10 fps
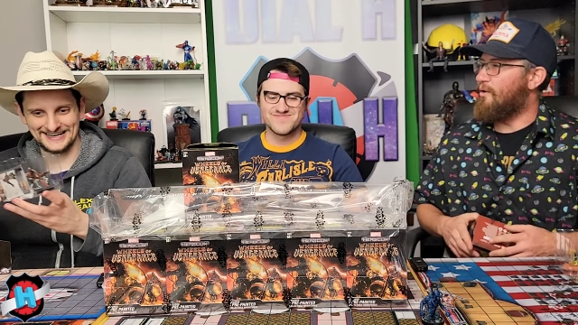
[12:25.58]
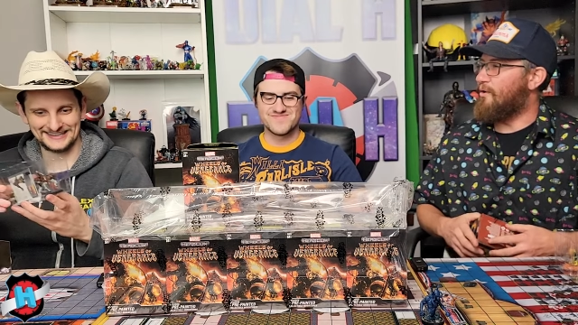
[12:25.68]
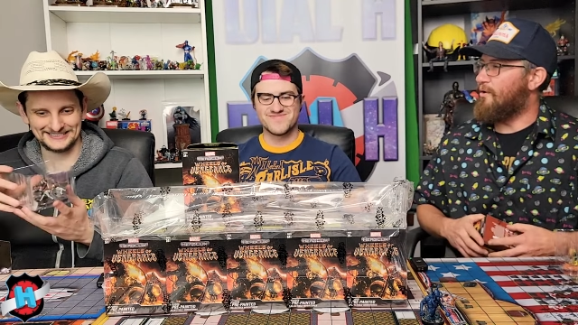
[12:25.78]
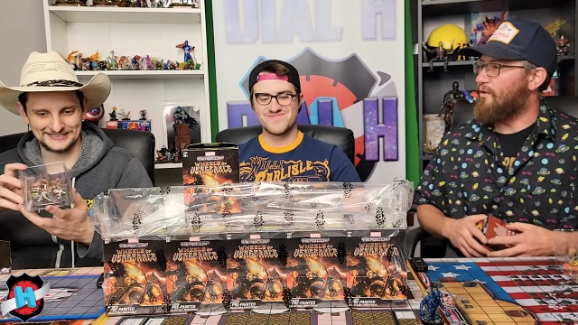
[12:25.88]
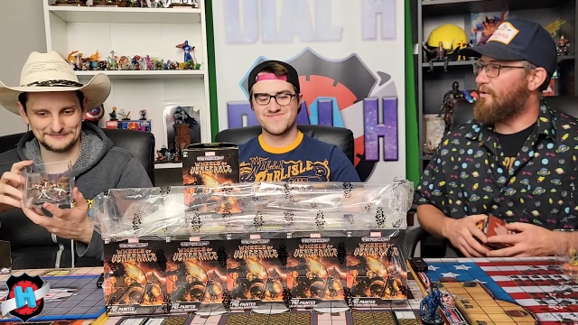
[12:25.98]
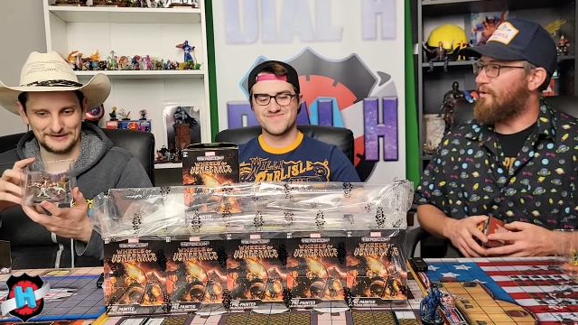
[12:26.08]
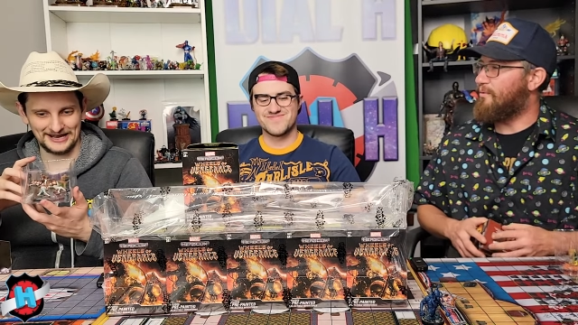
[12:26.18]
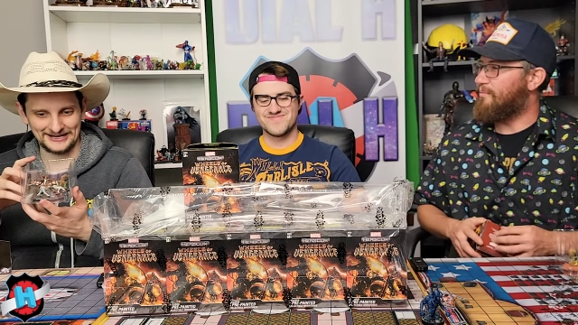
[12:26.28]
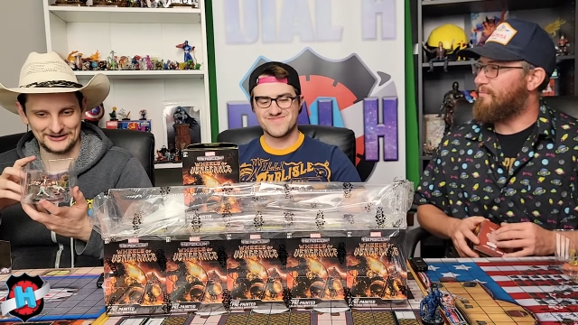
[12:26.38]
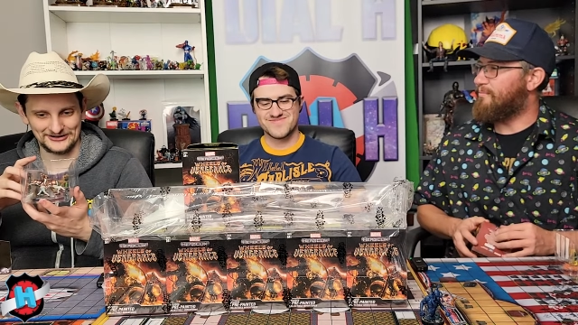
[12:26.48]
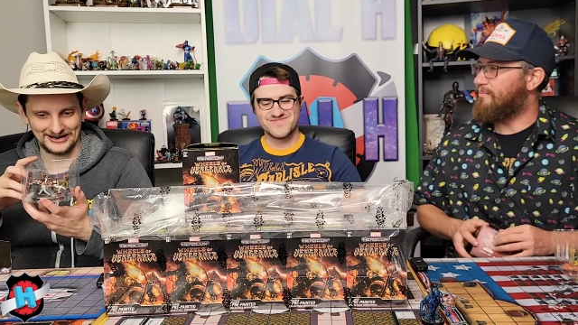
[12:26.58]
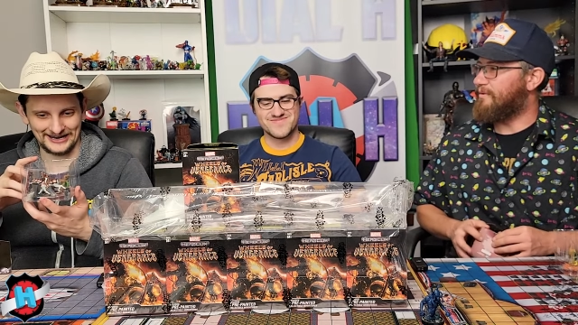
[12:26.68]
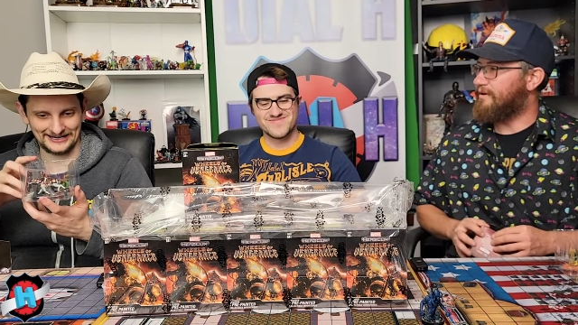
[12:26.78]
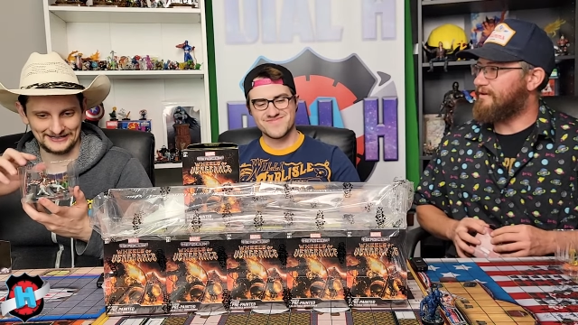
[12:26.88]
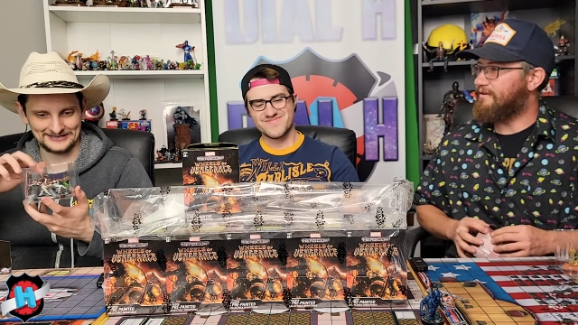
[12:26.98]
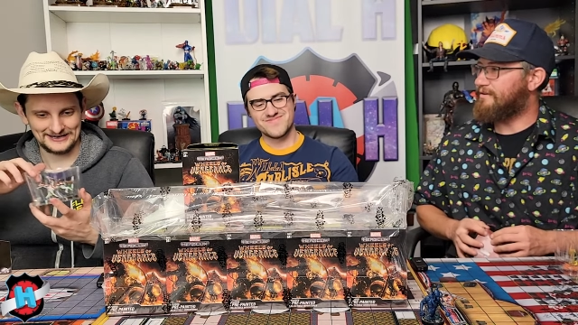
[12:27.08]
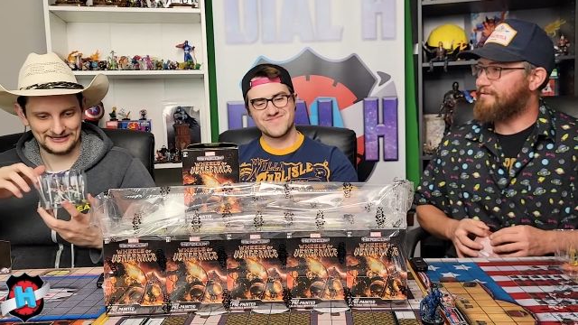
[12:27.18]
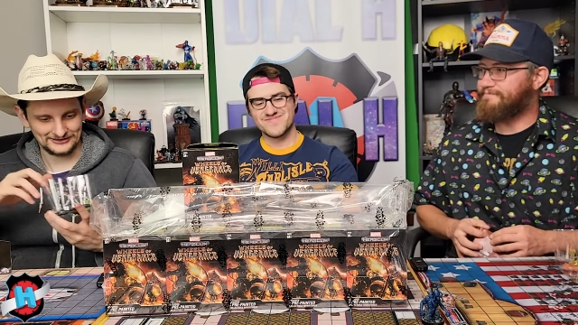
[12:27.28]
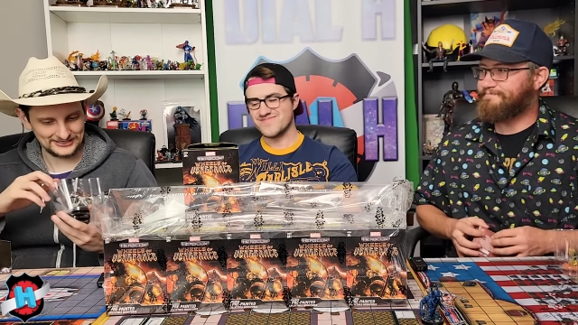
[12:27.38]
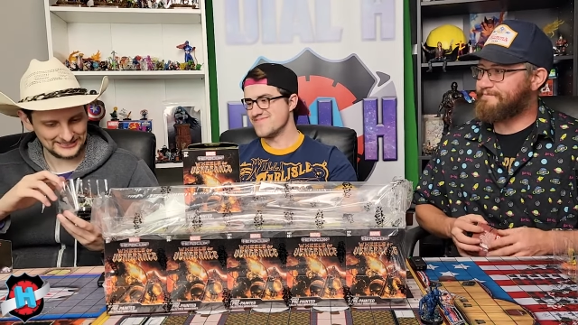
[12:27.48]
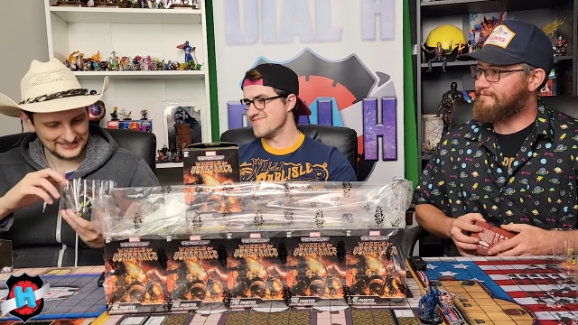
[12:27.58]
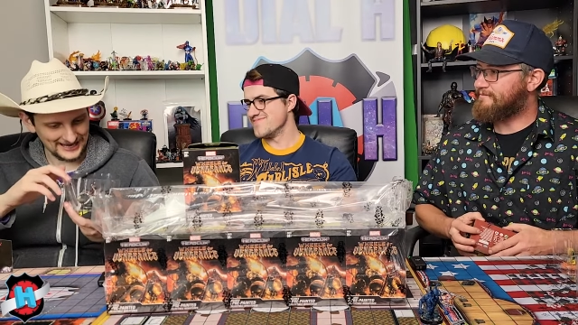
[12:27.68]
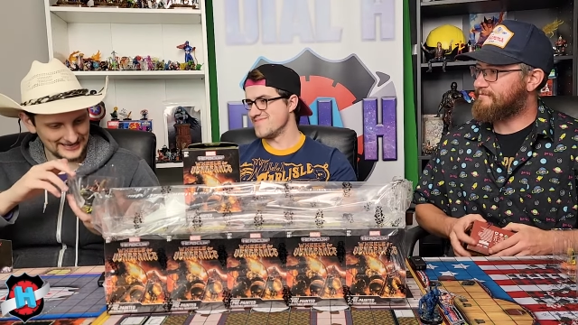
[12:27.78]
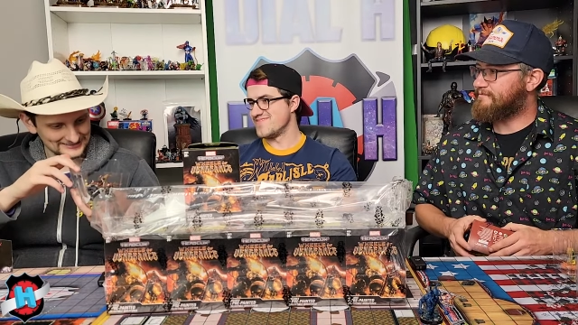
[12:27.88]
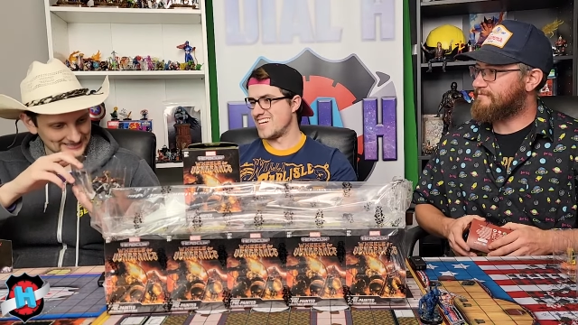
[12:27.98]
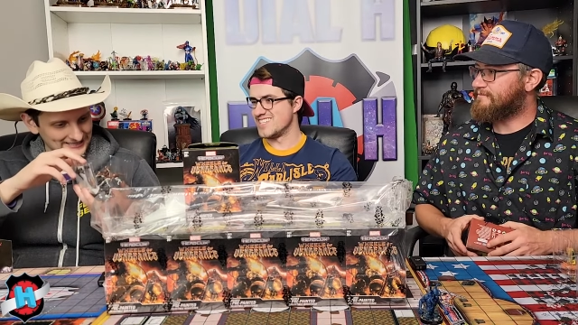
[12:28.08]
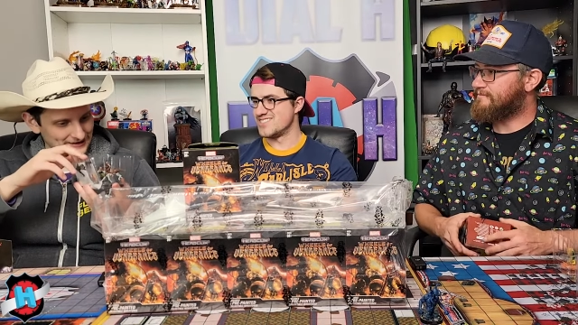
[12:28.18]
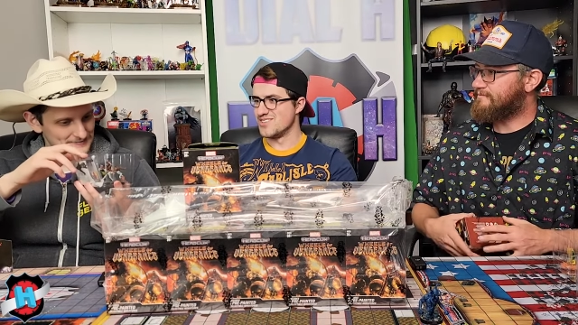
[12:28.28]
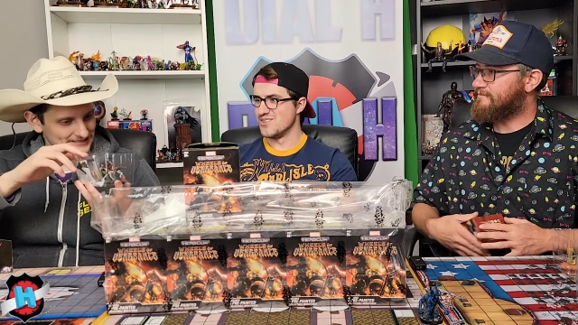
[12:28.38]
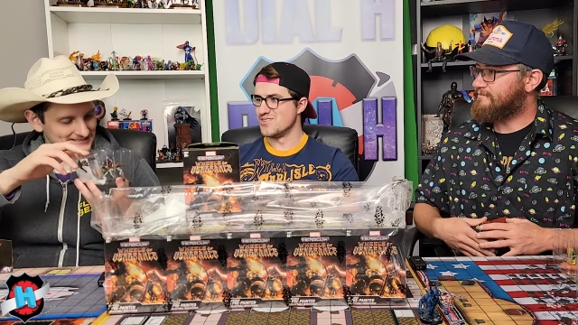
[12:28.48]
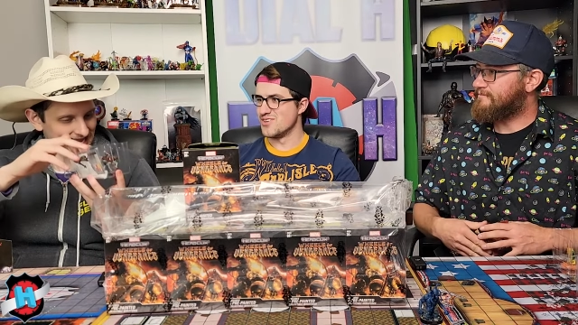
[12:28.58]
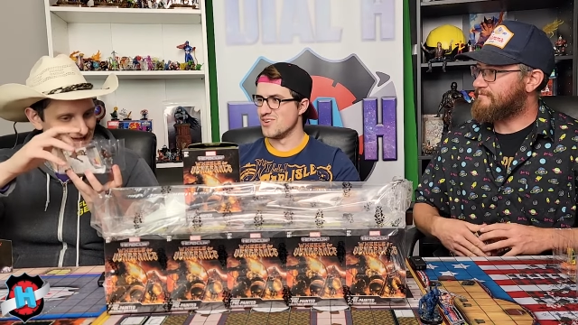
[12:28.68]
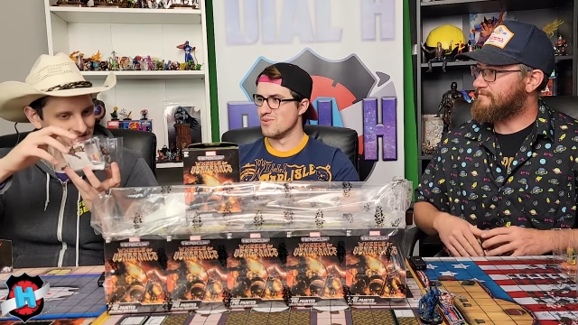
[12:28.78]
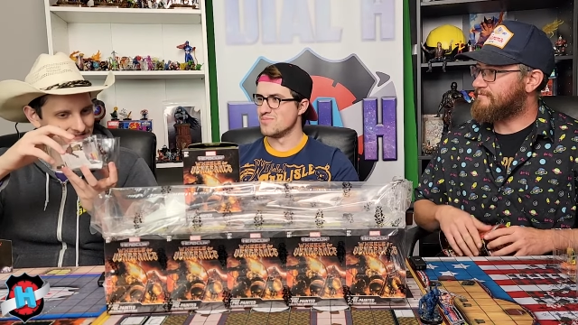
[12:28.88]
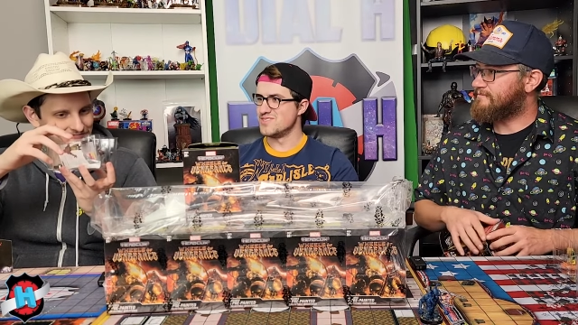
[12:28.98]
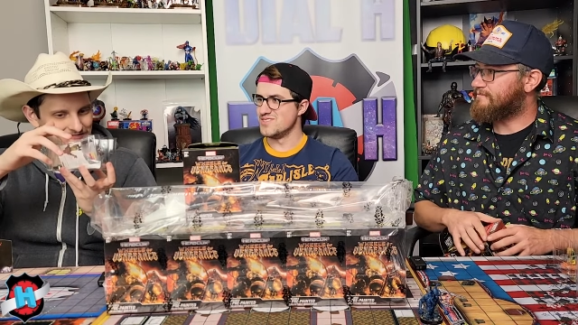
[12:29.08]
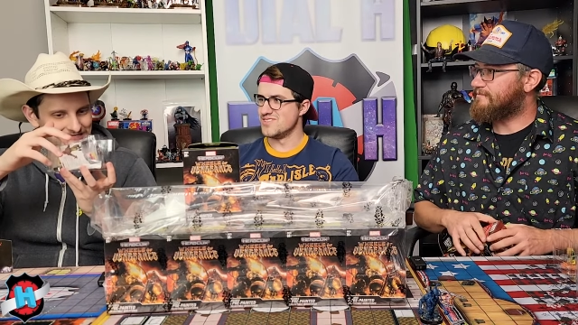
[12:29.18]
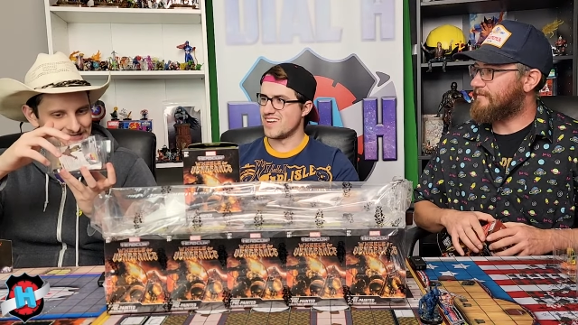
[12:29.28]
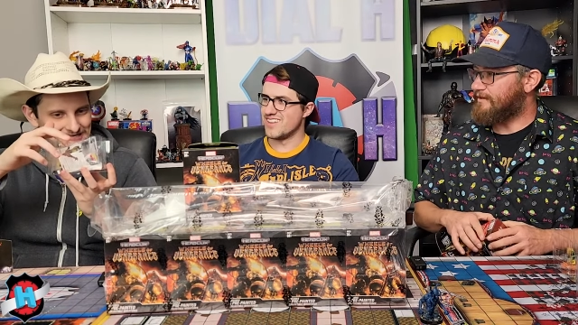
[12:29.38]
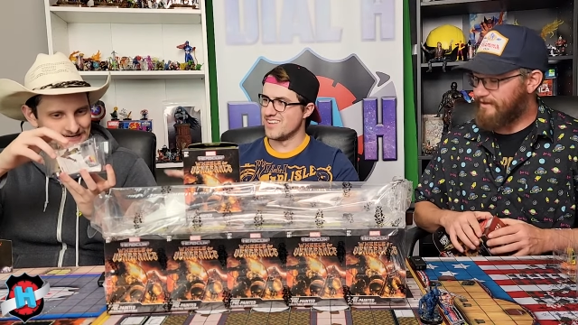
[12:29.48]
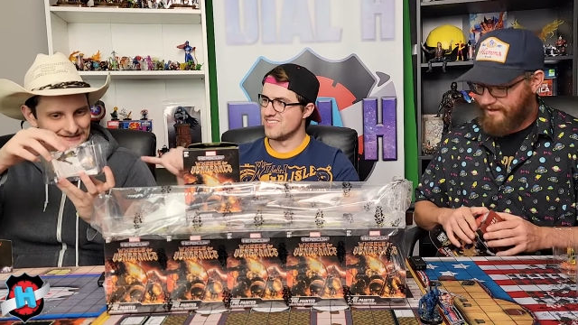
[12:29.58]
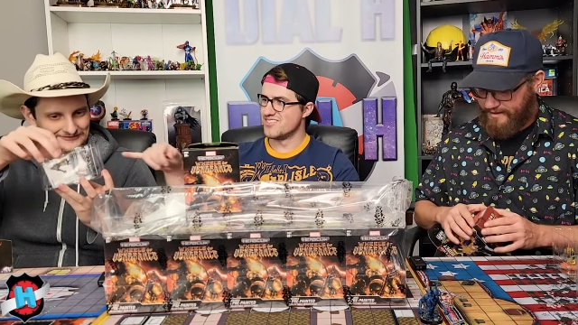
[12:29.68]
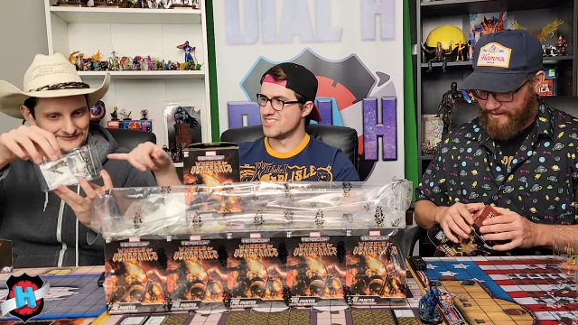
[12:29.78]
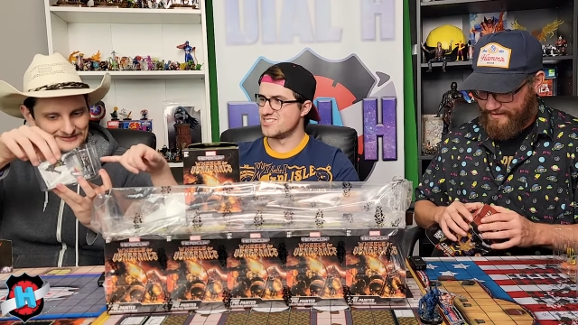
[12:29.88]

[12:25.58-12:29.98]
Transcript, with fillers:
Speaker 1: the Spider Knight. Look at that. He's that got like a so metallic dope. finish Dude, I love it. the